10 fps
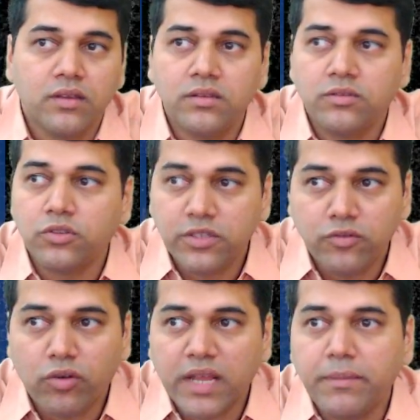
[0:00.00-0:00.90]
So this is
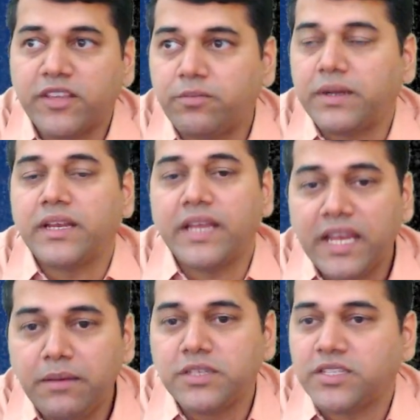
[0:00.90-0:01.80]
what I am expecting.
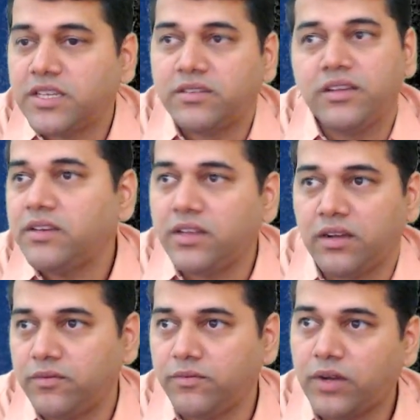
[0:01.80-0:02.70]
Any mistakes here? Yeah,
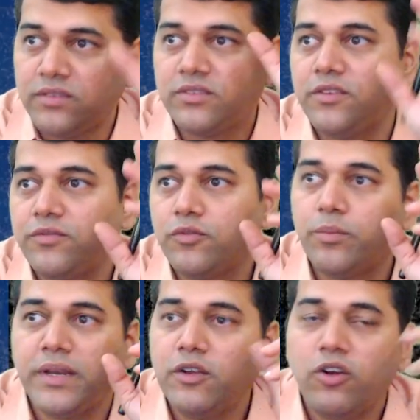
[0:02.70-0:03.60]
once if
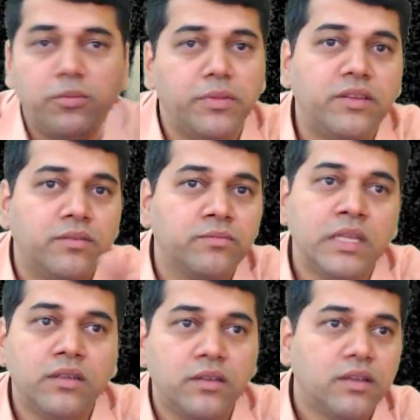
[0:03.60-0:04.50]
opening gone means
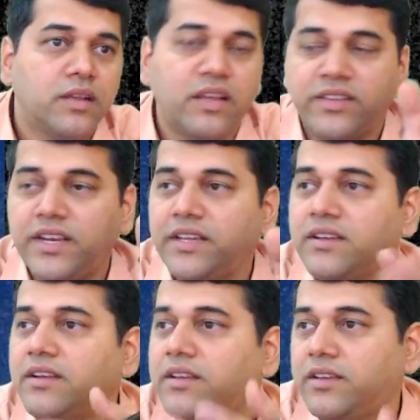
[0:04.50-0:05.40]
cascading.
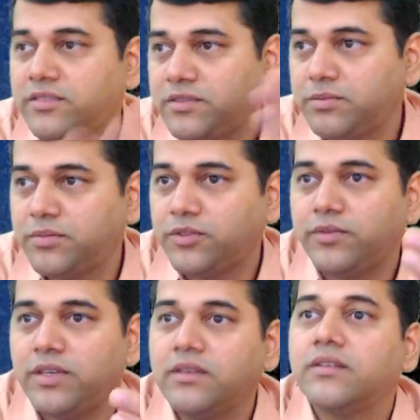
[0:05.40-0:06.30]
Yes,
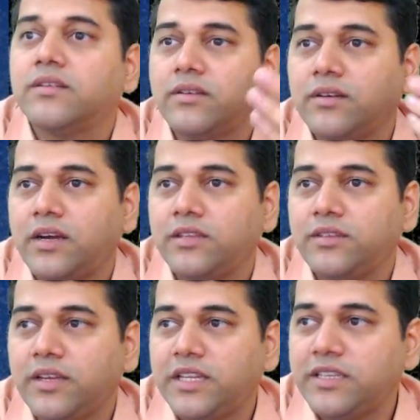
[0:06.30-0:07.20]
Prithvi, Aditya,
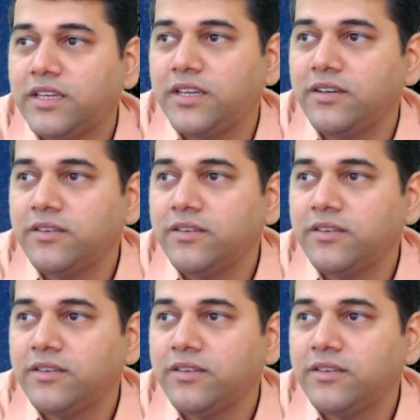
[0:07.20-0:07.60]
anything here?